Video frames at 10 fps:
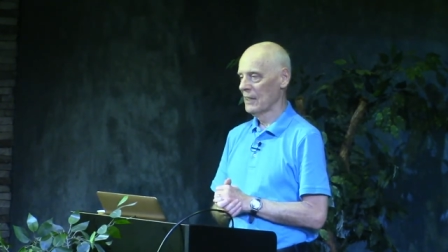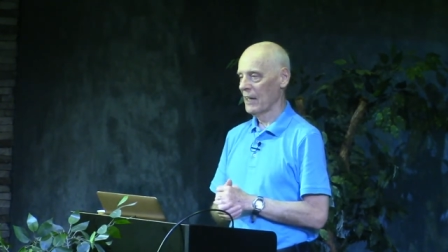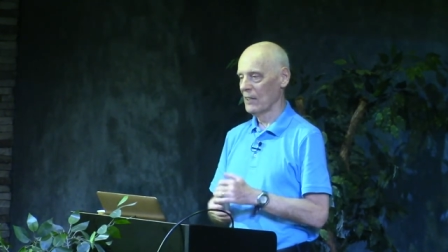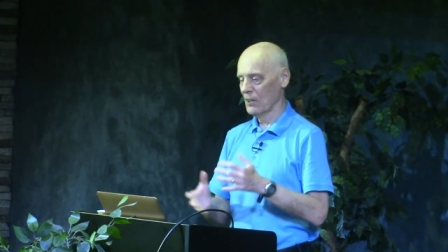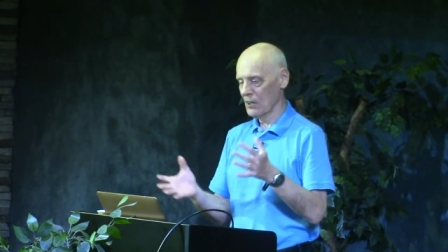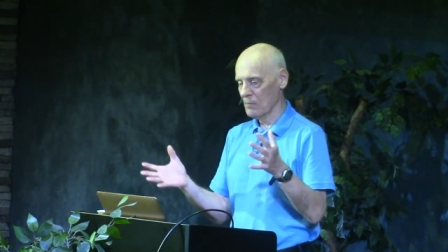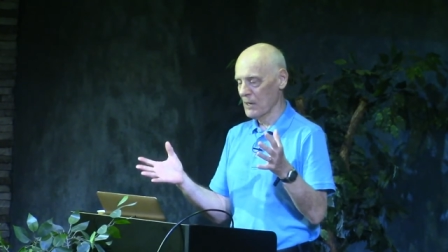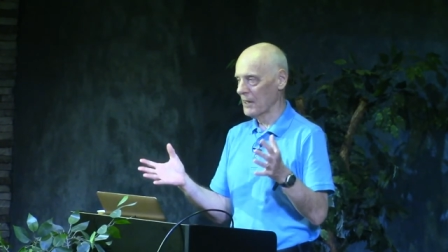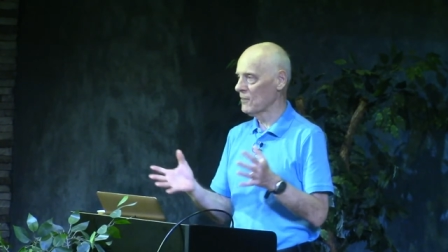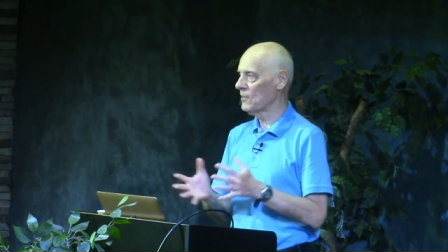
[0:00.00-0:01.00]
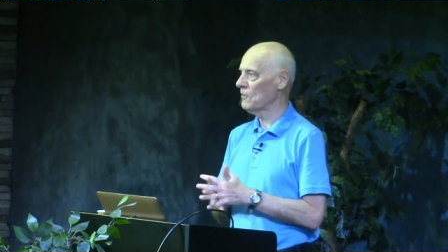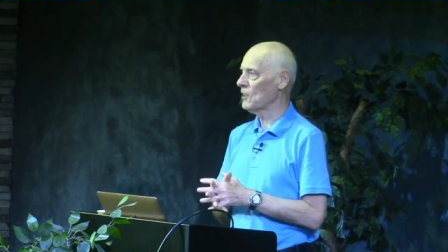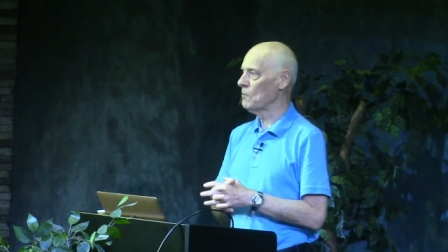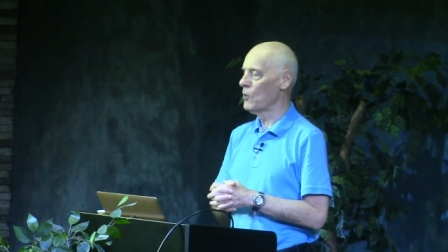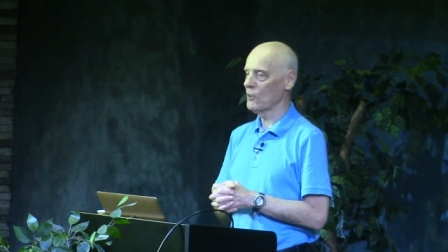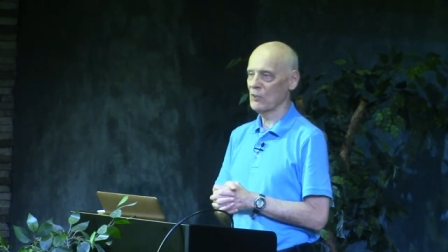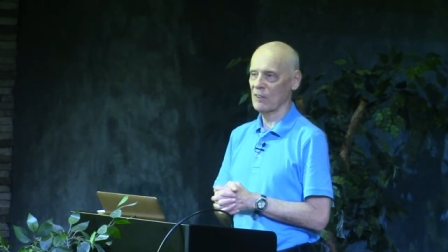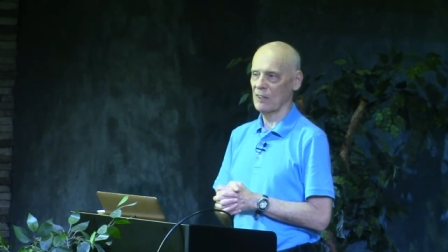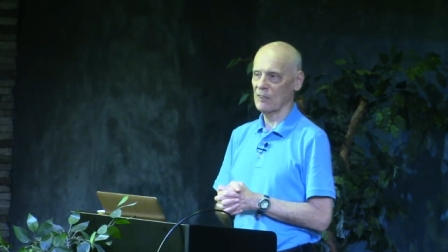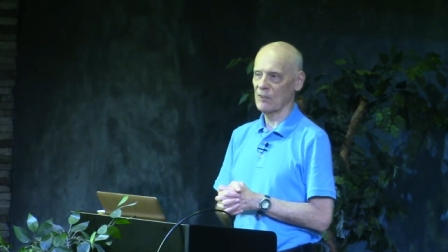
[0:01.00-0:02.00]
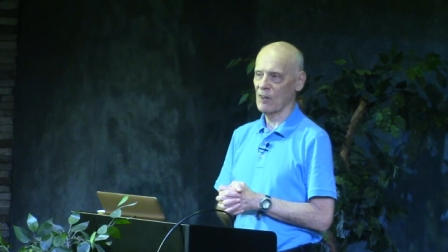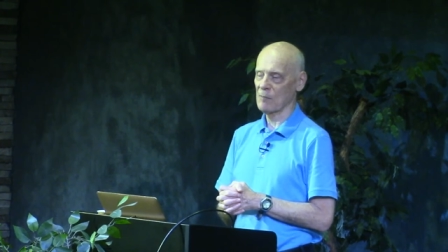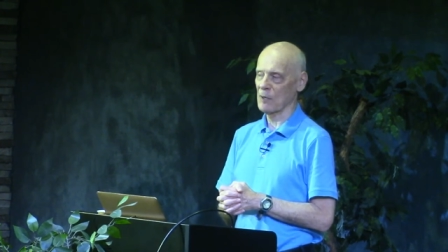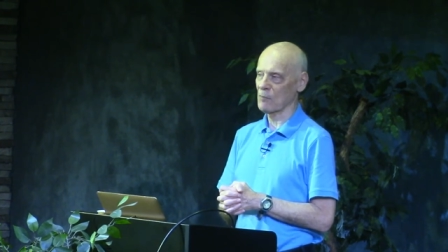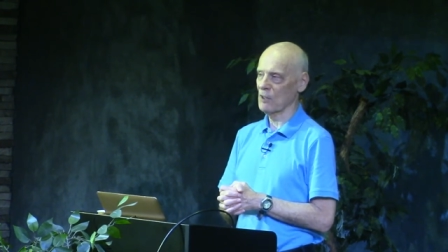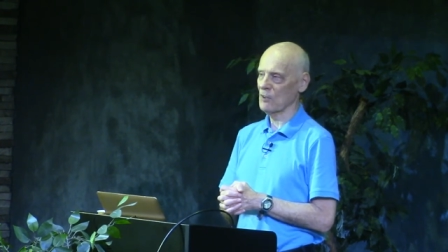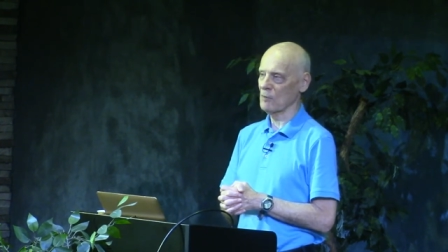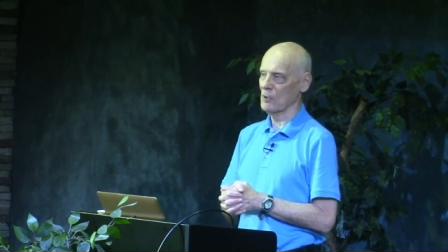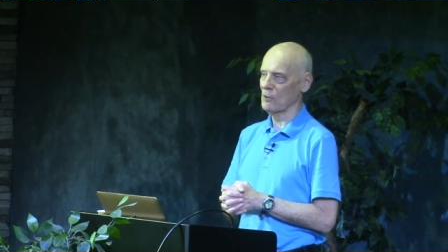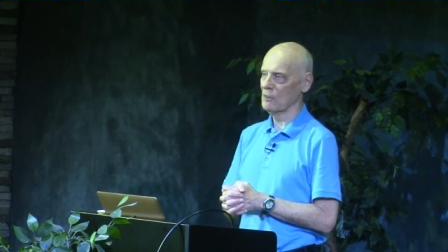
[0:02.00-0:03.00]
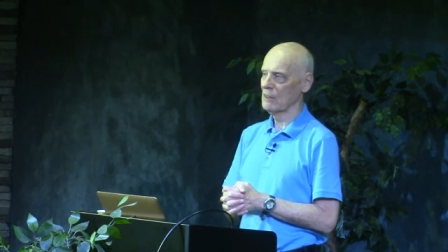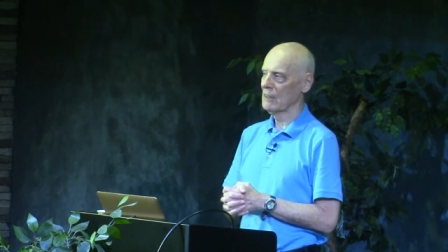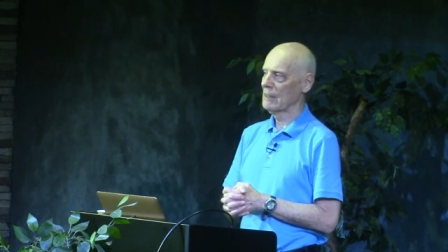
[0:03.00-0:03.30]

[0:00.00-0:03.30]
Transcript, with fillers: and look at my 50 books in the anthropic principle,